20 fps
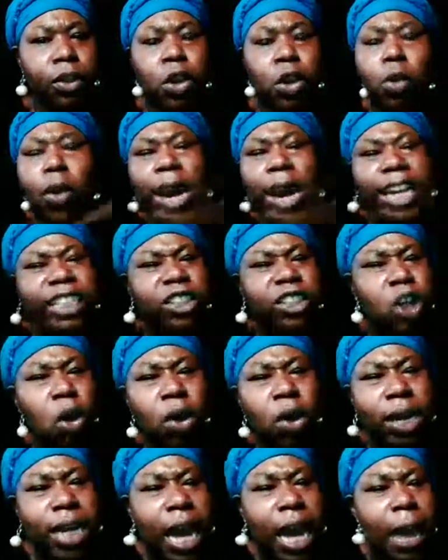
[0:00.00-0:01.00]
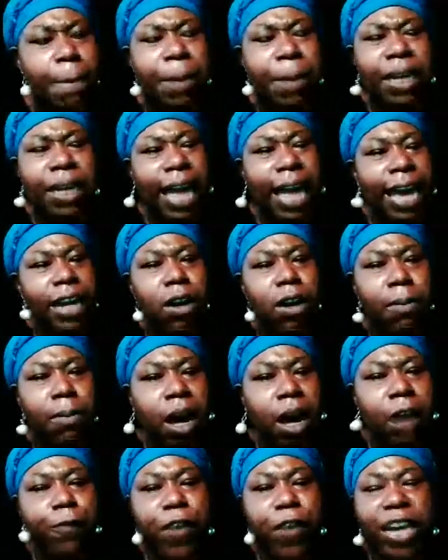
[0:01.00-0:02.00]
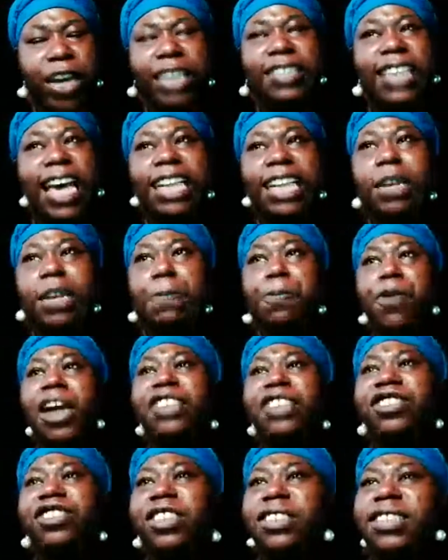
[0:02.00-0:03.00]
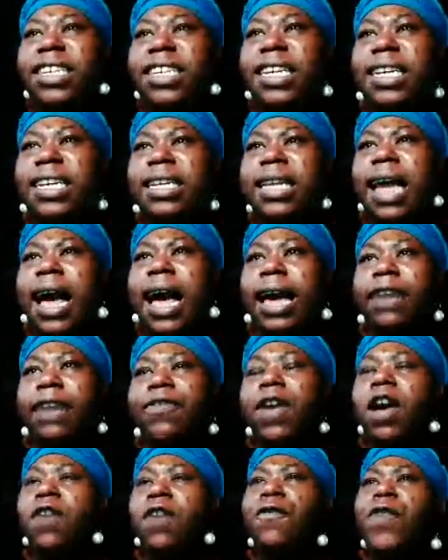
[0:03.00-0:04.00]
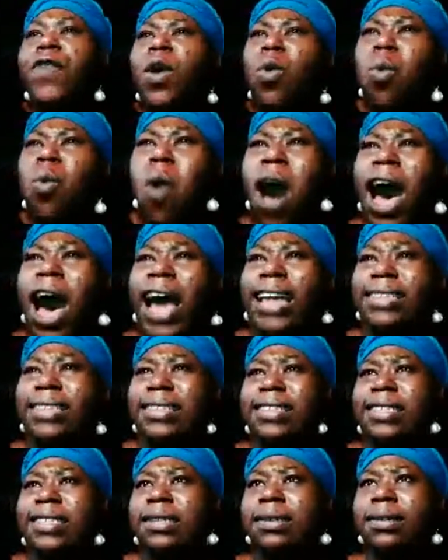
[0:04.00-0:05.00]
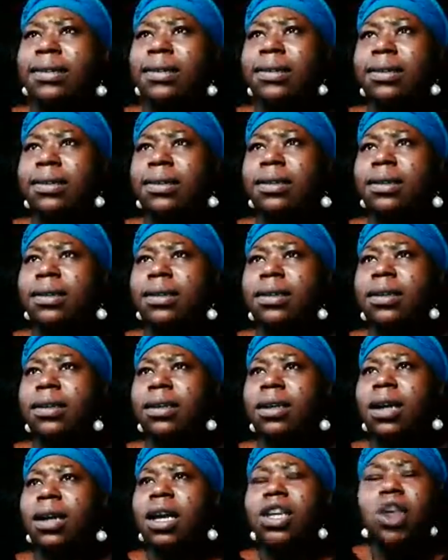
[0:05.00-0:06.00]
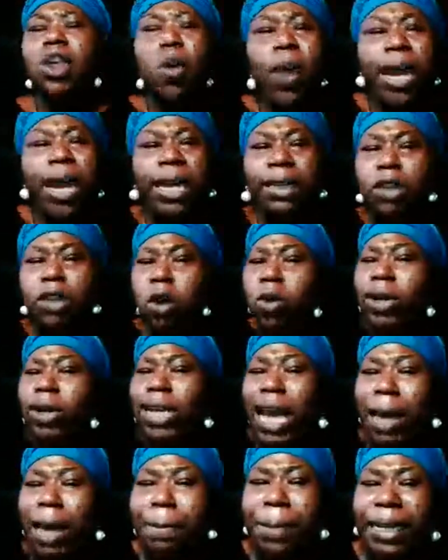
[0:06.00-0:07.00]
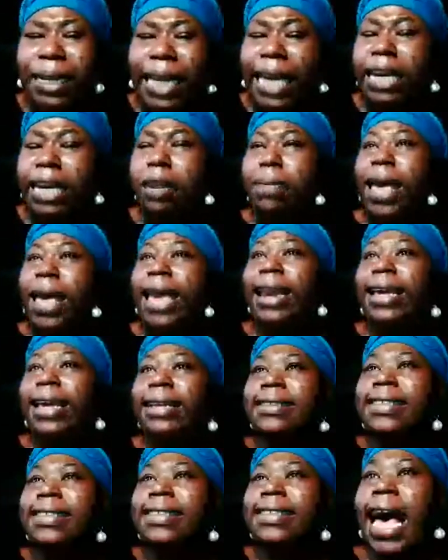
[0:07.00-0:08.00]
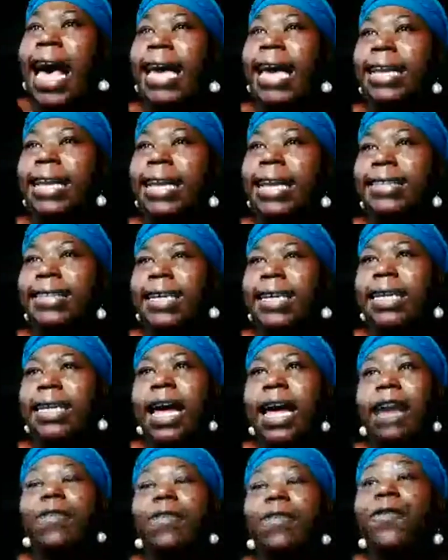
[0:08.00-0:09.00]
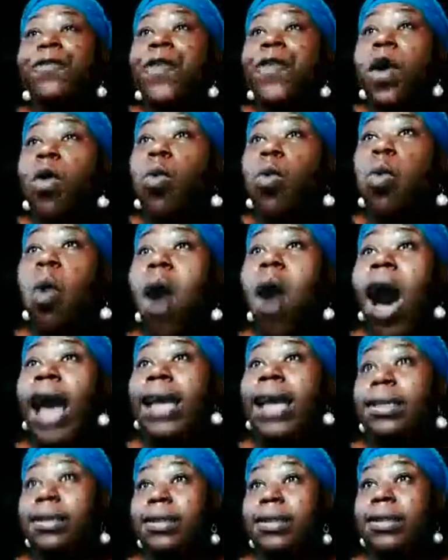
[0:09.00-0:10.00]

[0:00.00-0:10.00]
You ain't doing nothing but letting them motherfuckers add depression to your life. For what? You ain't doing nothing but letting them add anxiety to your life. For what?